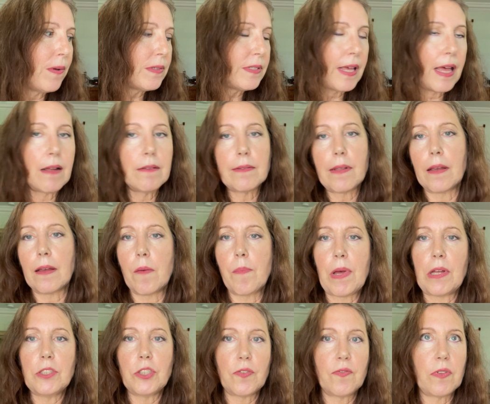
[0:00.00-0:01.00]
sounds like a
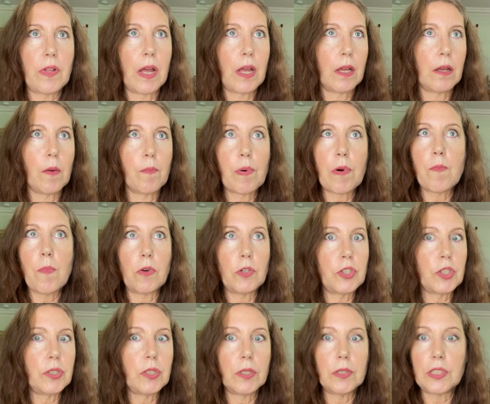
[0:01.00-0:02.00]
bunch of like
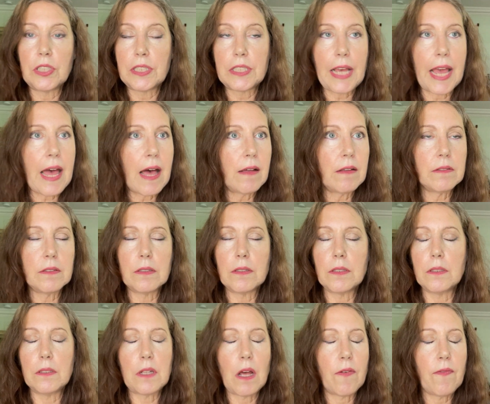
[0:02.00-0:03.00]
promotional sales
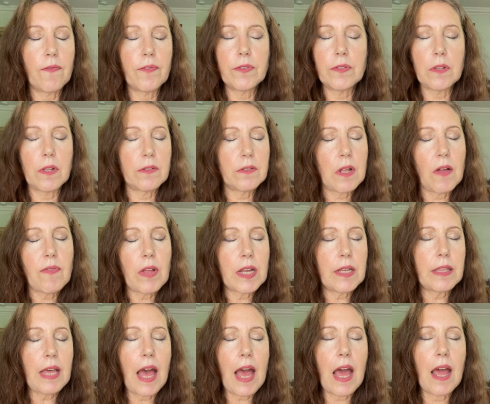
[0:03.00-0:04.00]
stuff
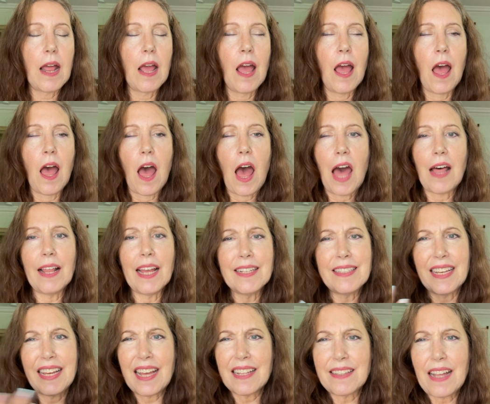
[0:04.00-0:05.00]
like that. I like
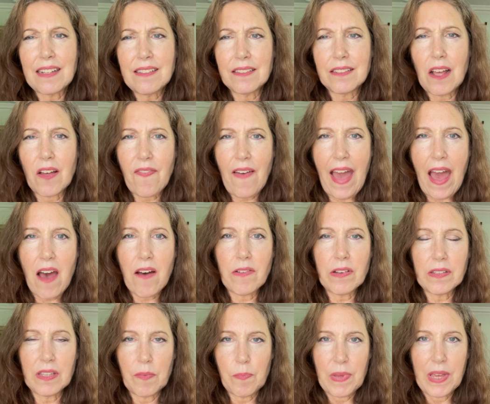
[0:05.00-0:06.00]
to get that stuff
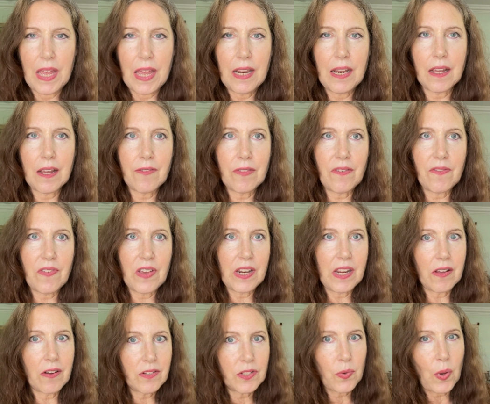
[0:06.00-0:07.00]
out in the beginning of the
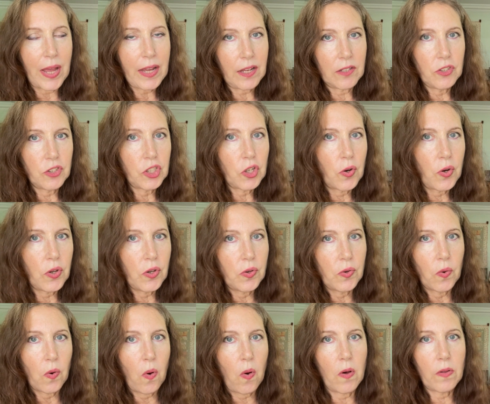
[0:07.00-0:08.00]
video so I can show
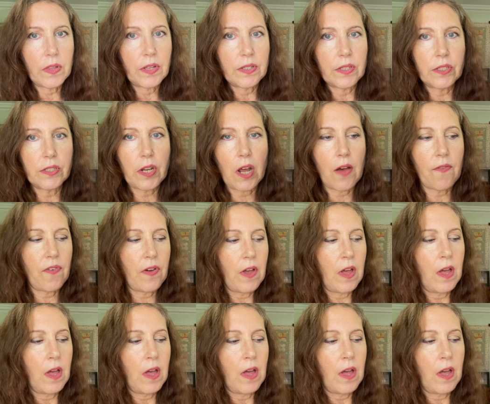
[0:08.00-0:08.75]
you all this stuff.